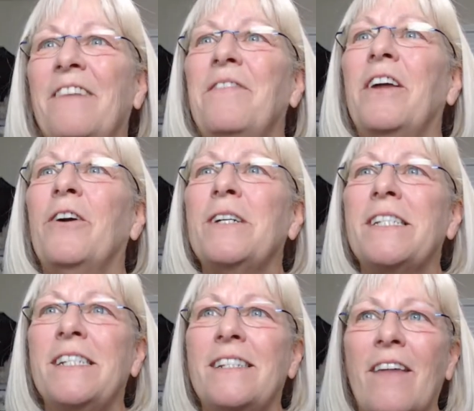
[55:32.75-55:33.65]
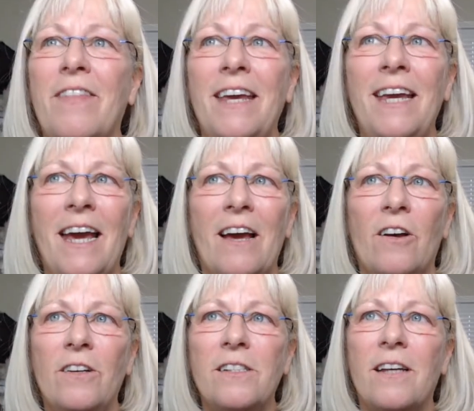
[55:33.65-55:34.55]
If there is nothing
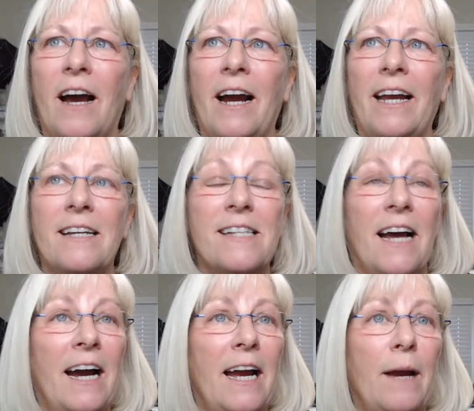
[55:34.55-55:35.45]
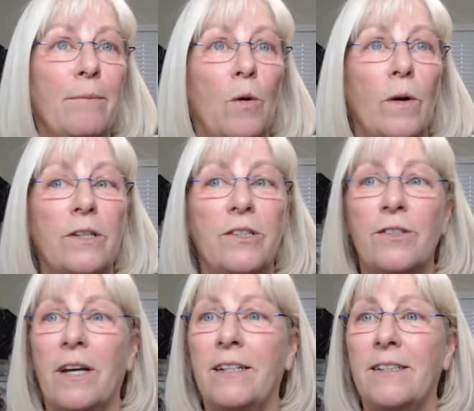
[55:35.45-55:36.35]
else, I guess I am going to
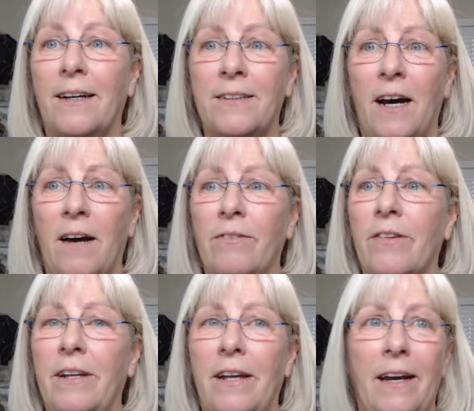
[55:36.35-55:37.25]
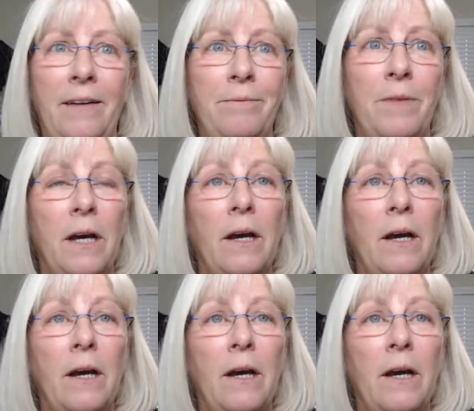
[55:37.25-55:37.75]
say ta-ta for the day.